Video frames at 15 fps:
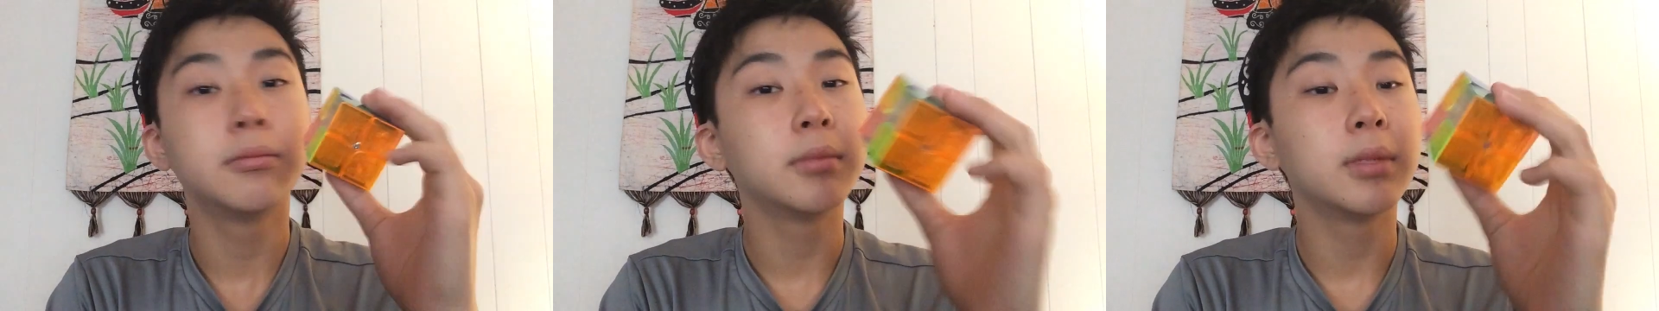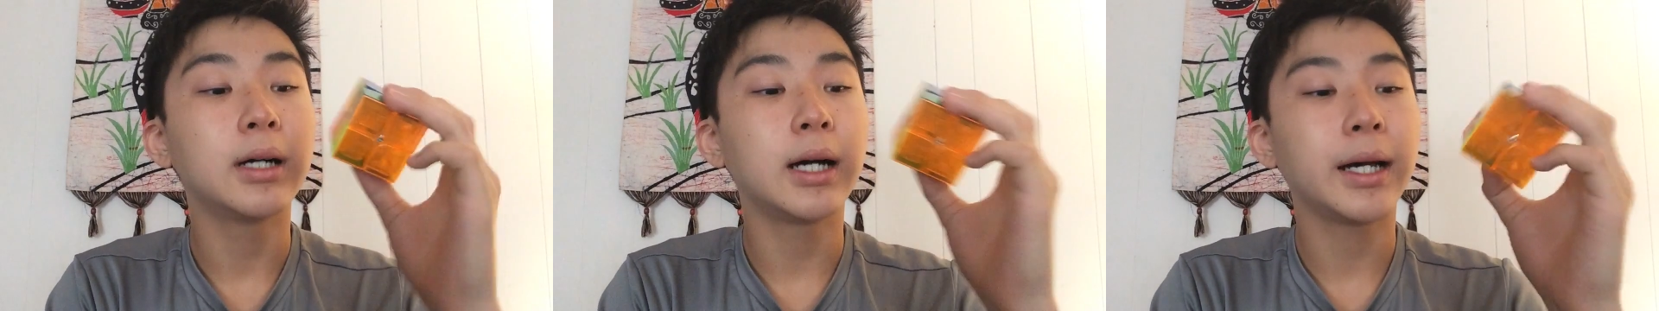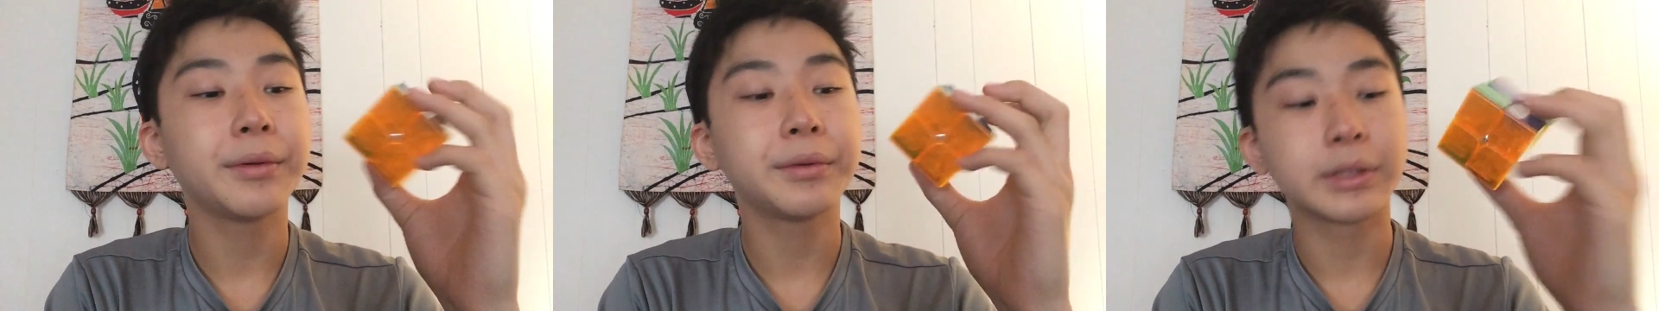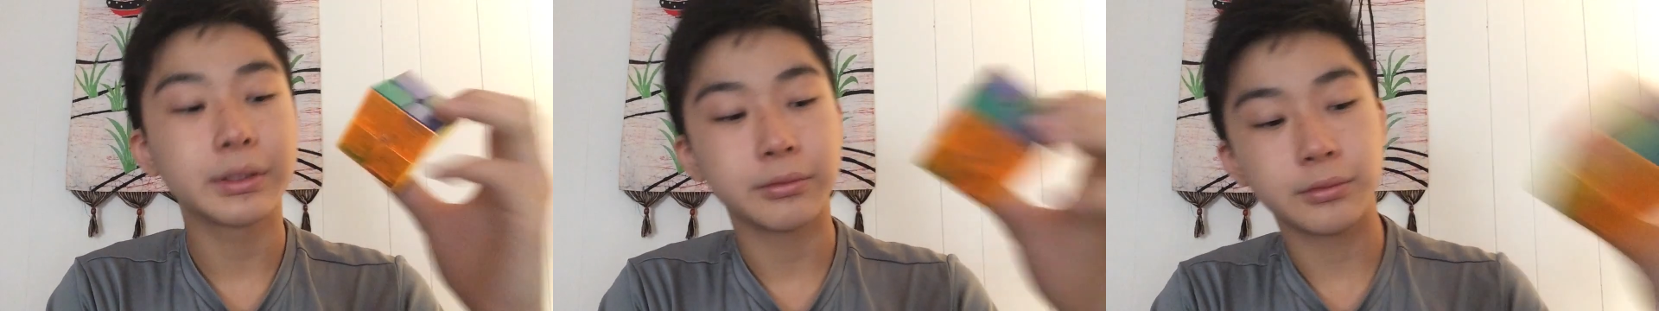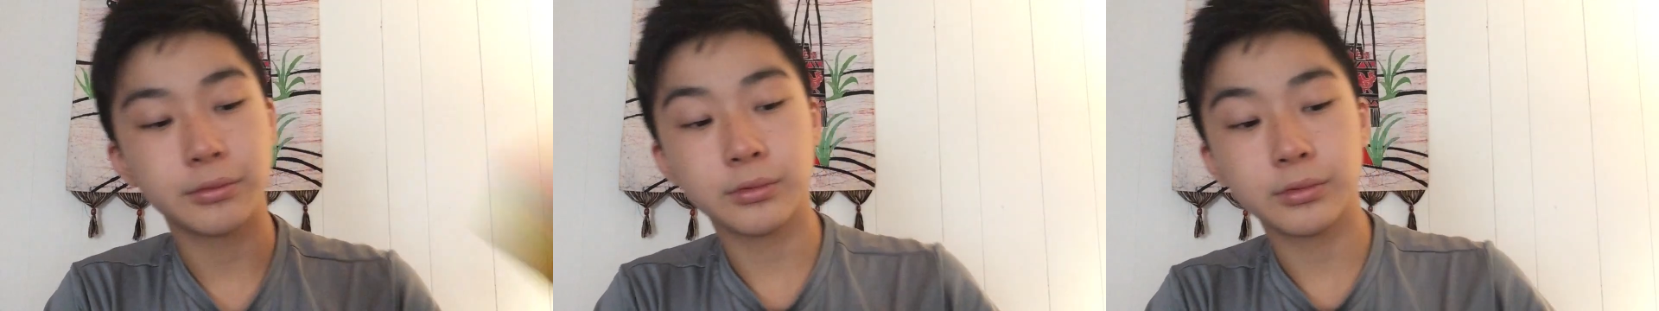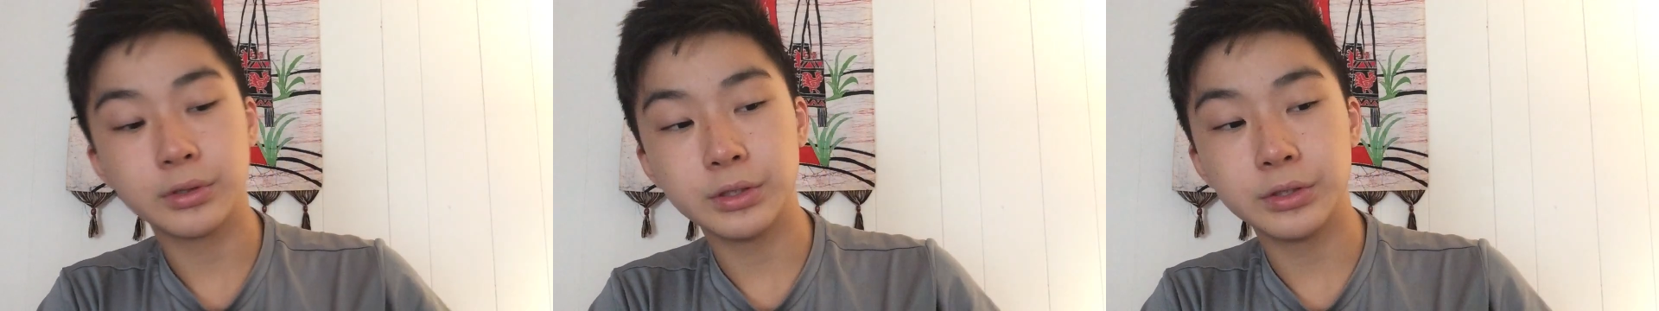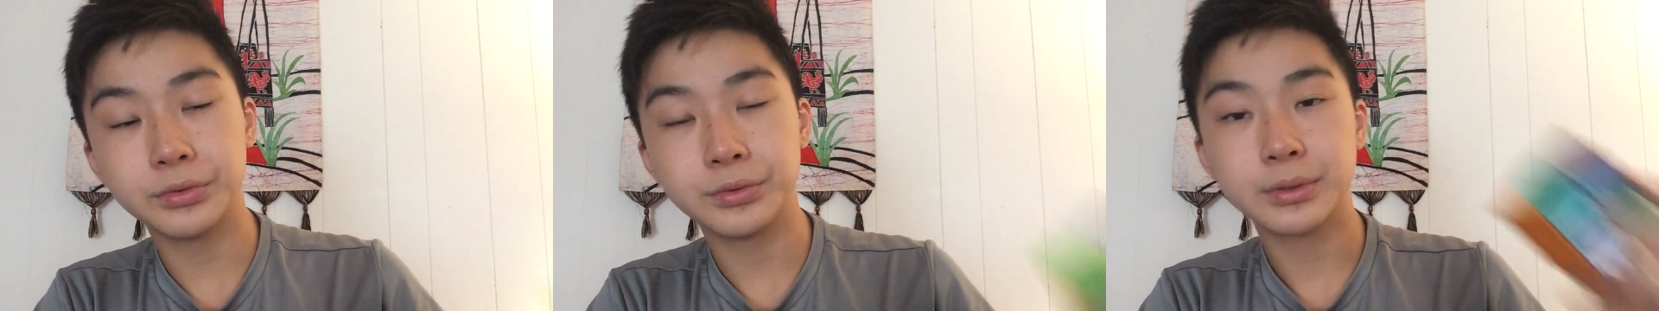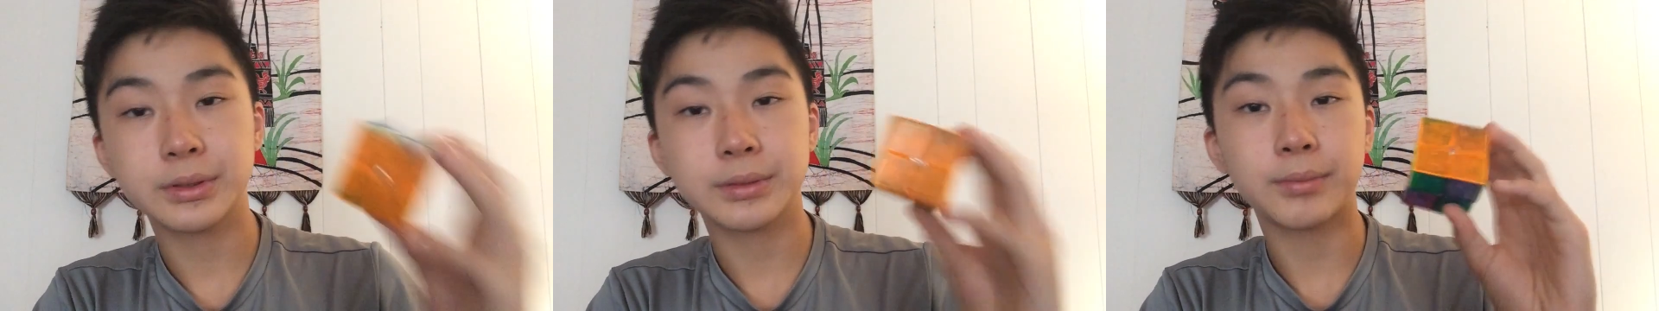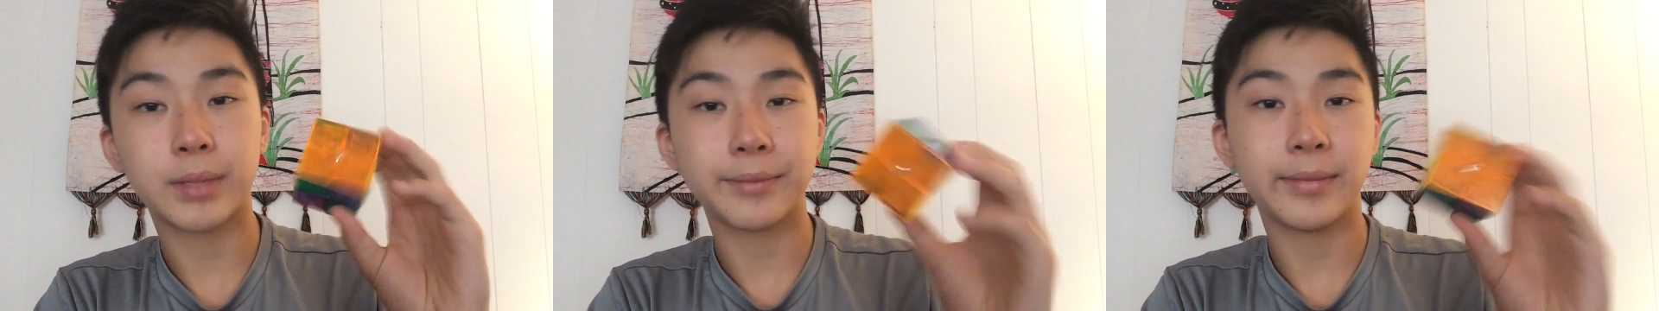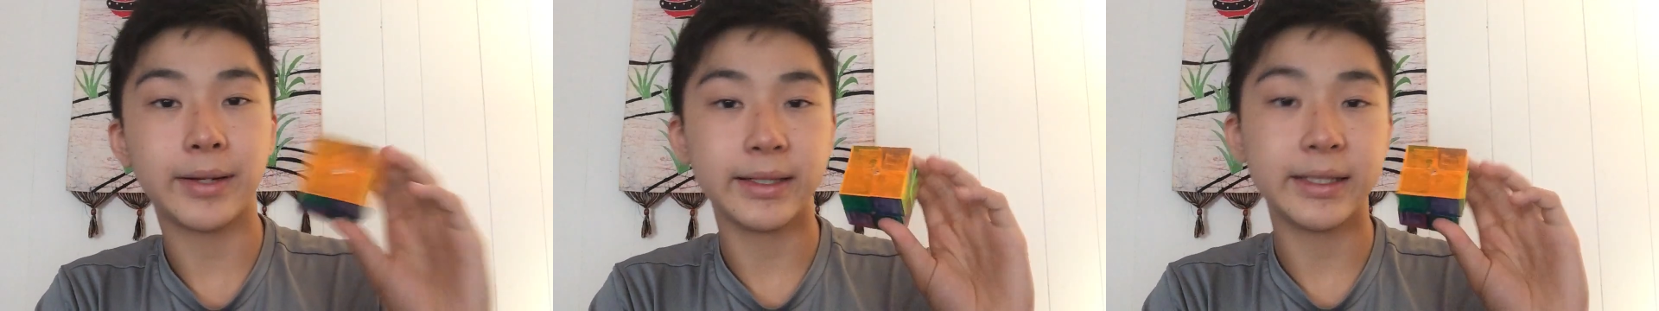but I wouldn't use
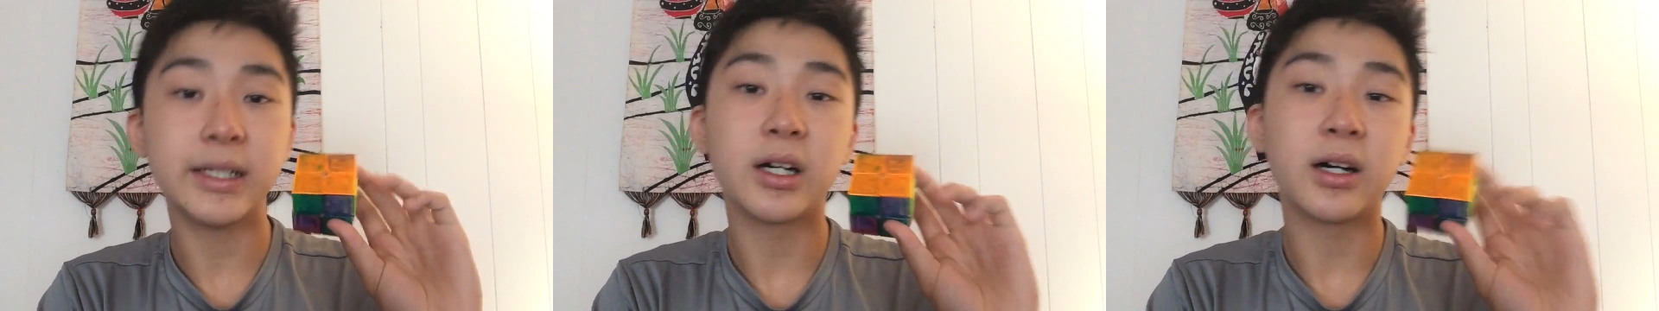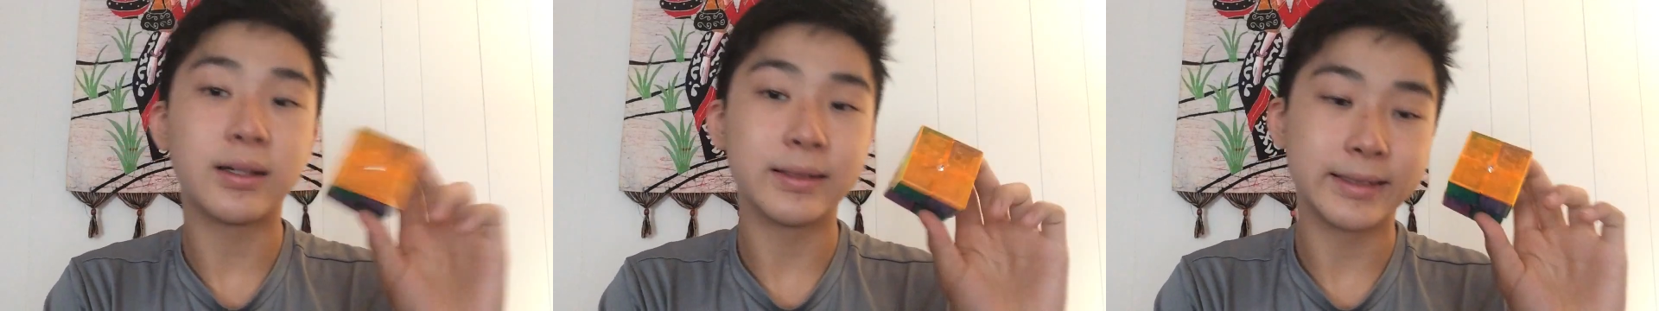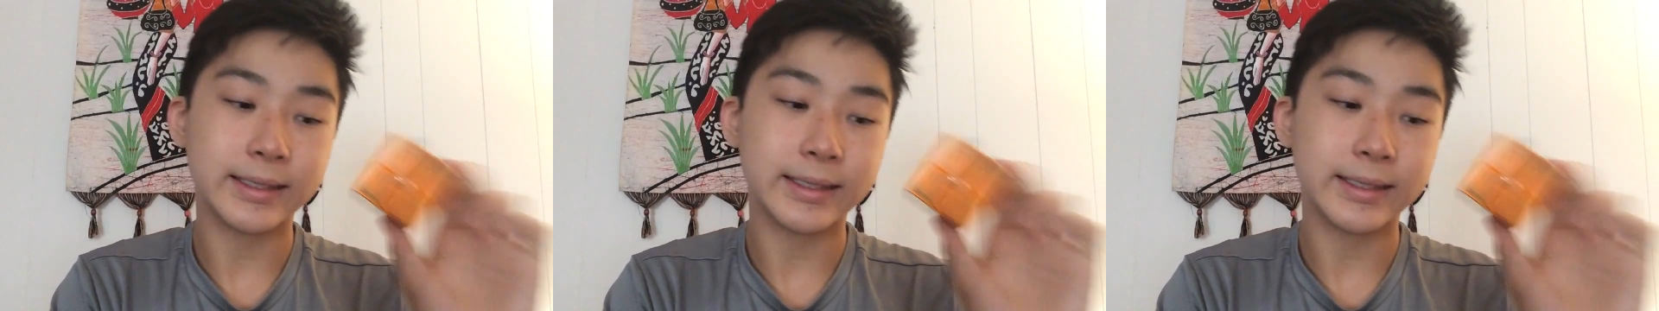my money on